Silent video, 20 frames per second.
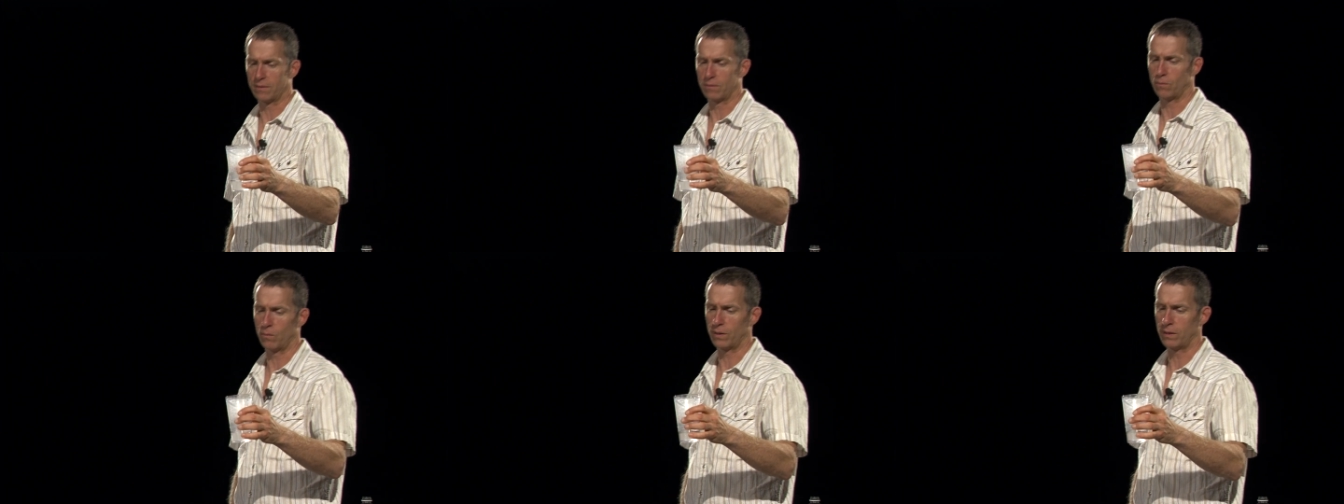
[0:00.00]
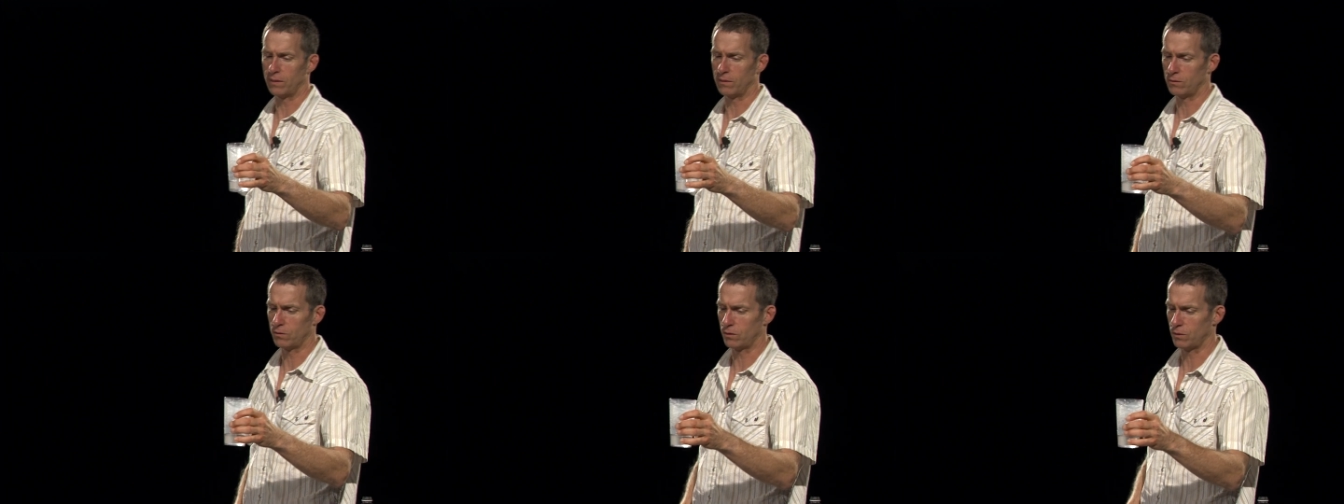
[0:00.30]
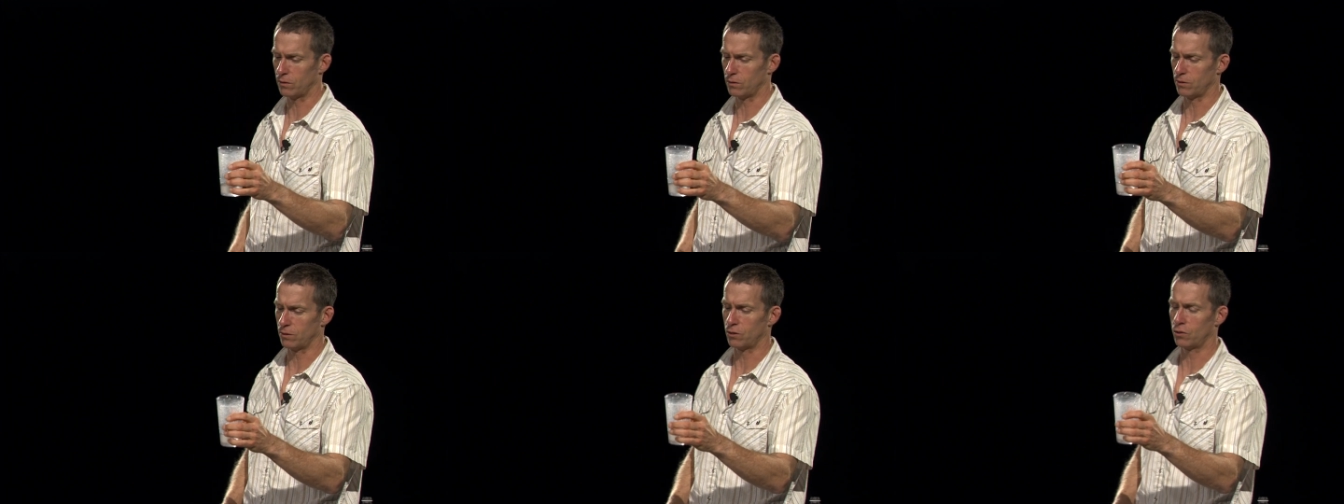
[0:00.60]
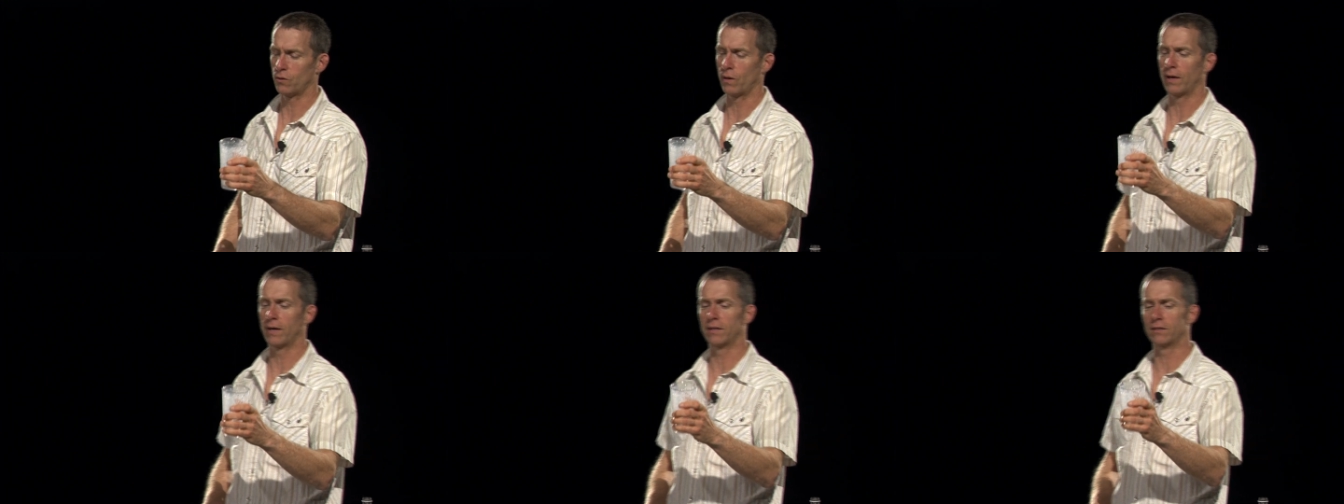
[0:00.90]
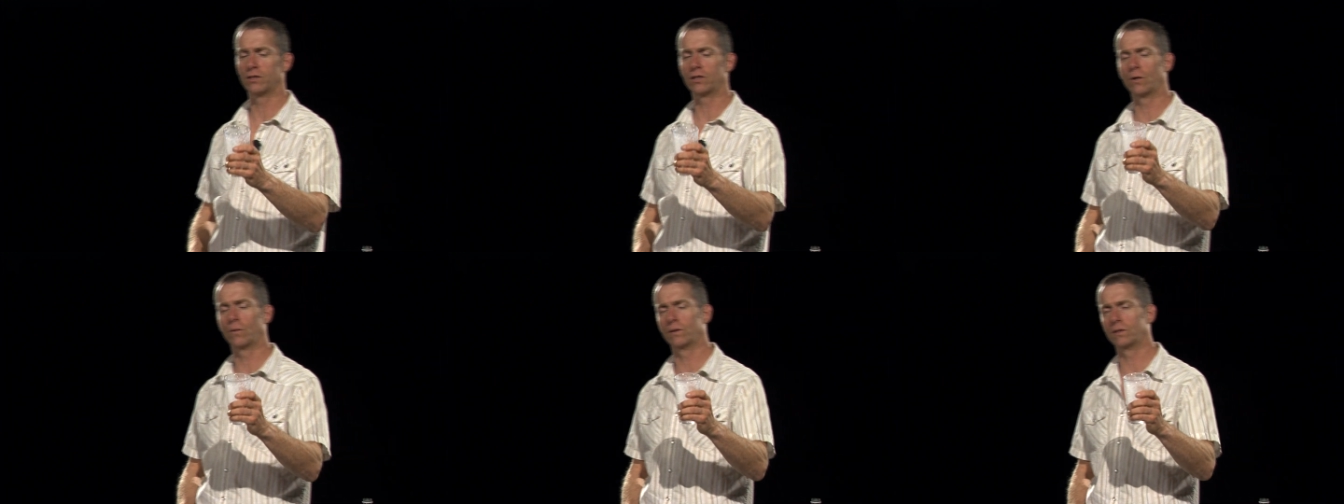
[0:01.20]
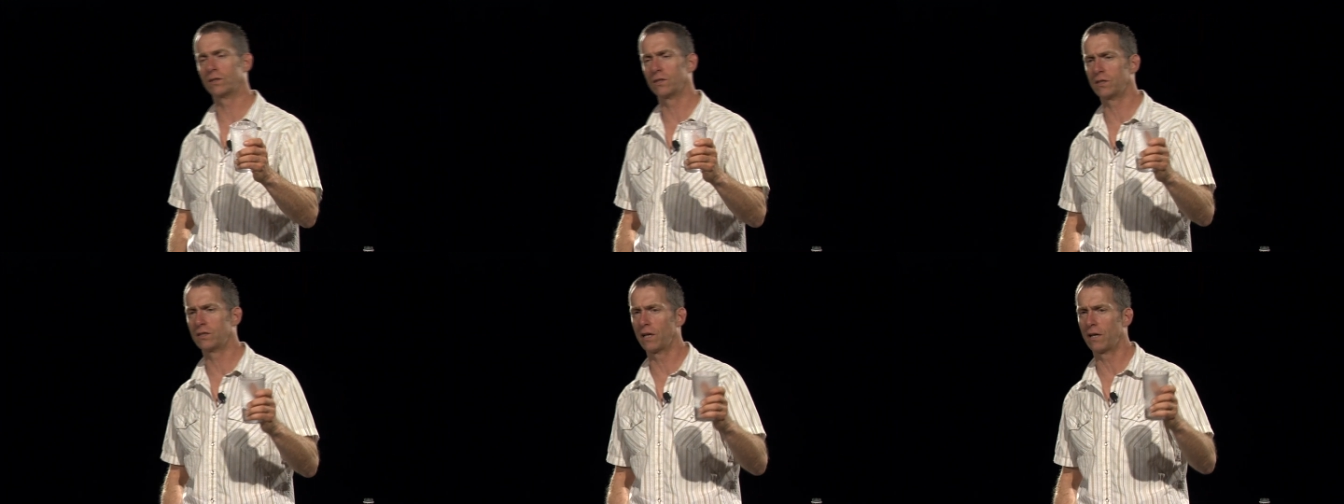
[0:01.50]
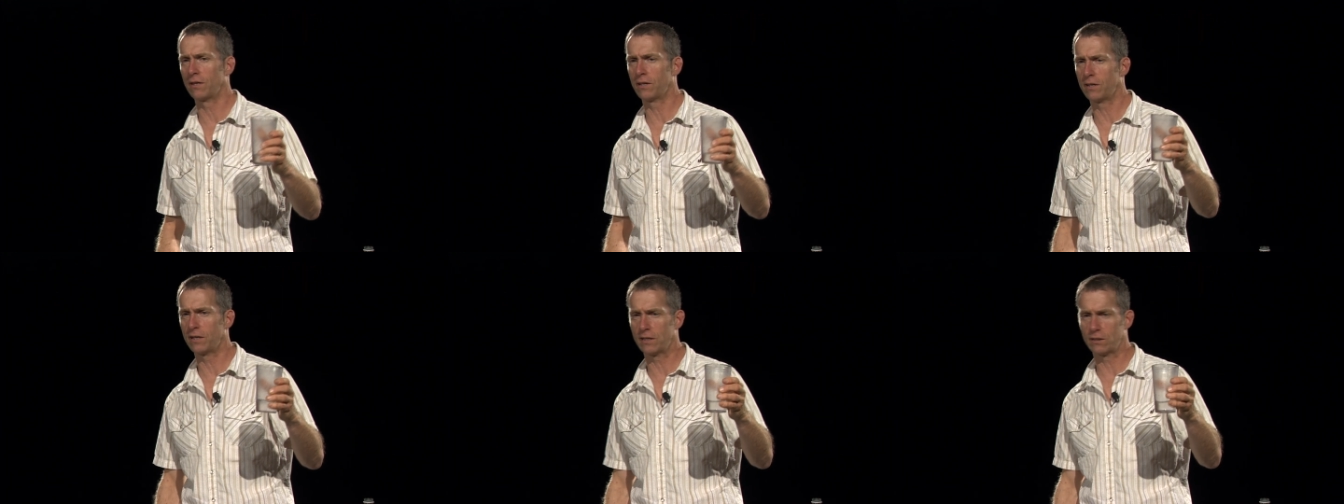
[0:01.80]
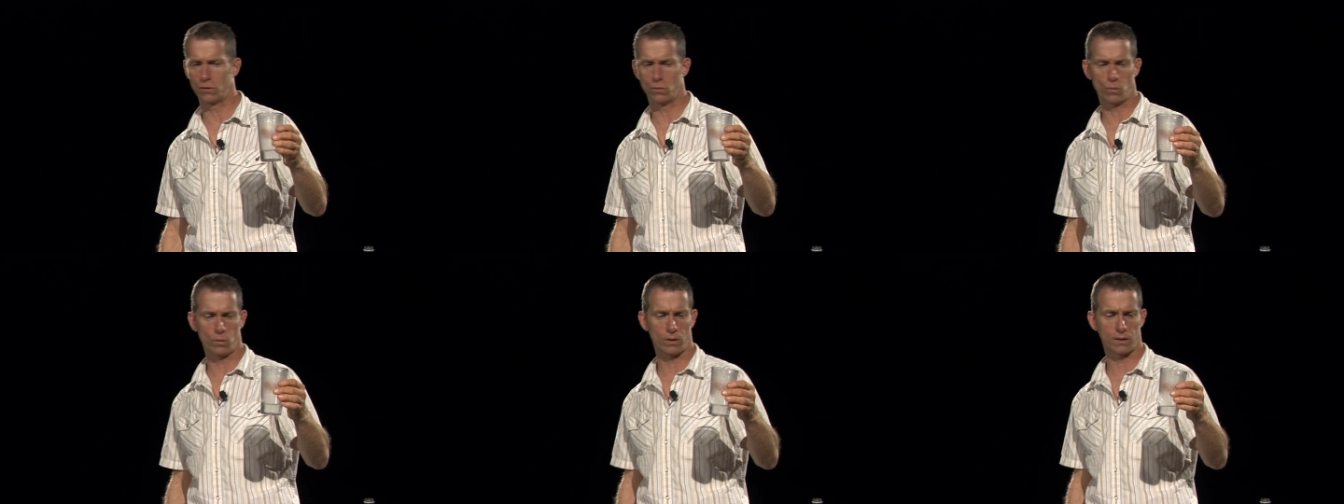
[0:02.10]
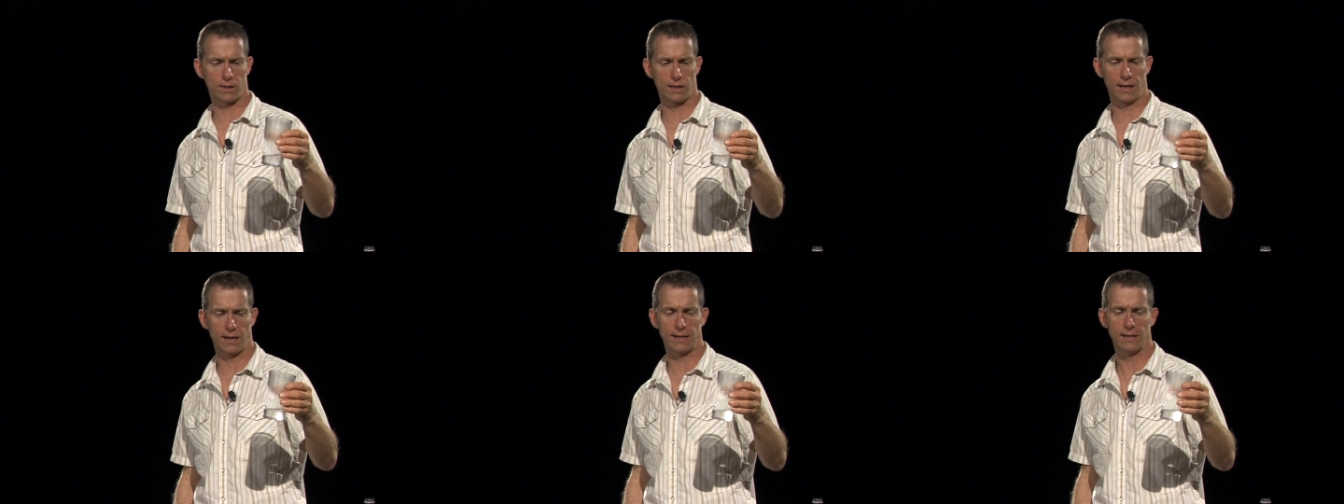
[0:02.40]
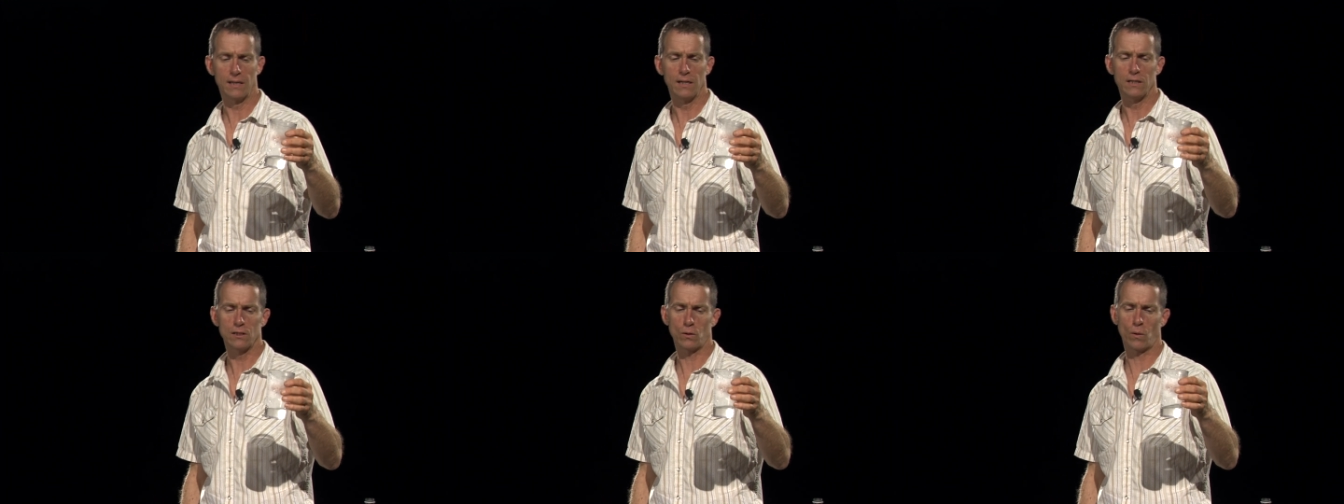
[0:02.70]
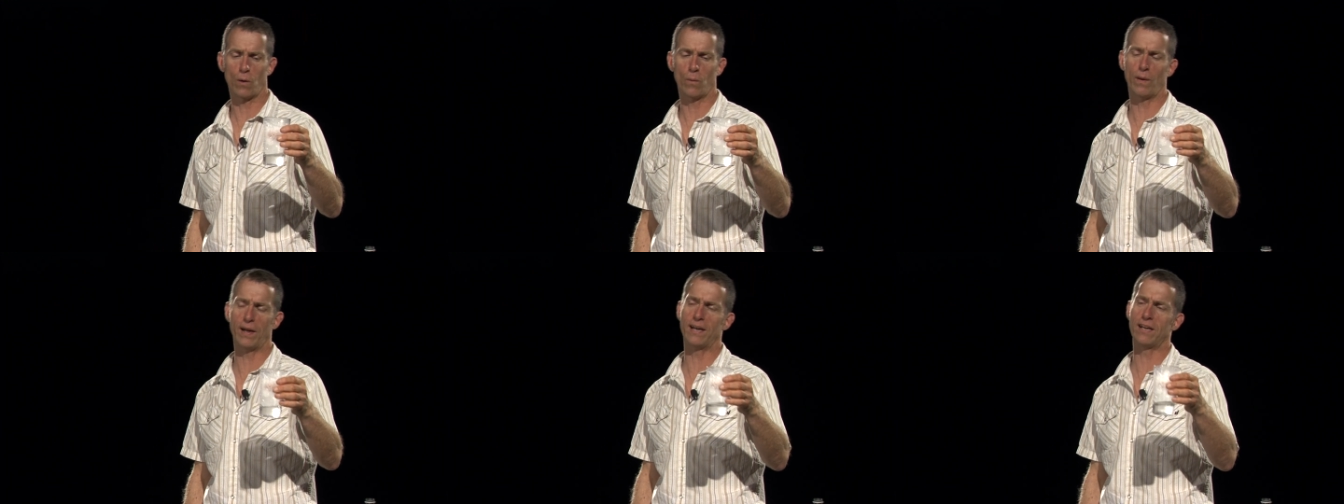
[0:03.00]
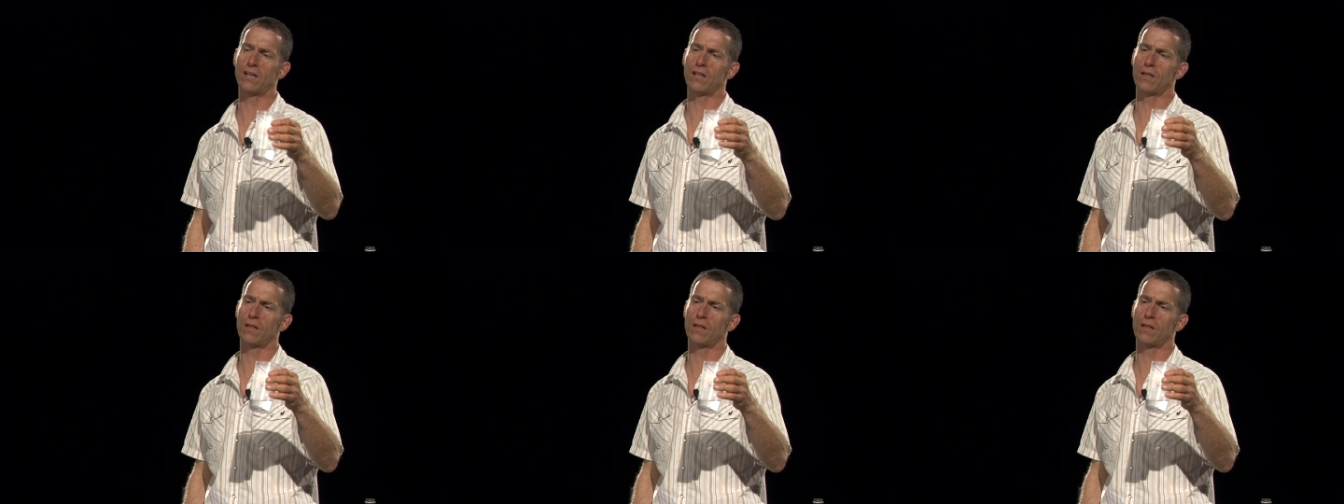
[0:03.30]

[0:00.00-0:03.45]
what do you shouldn't try to show us a stunt that doesn't work. And I, so I went into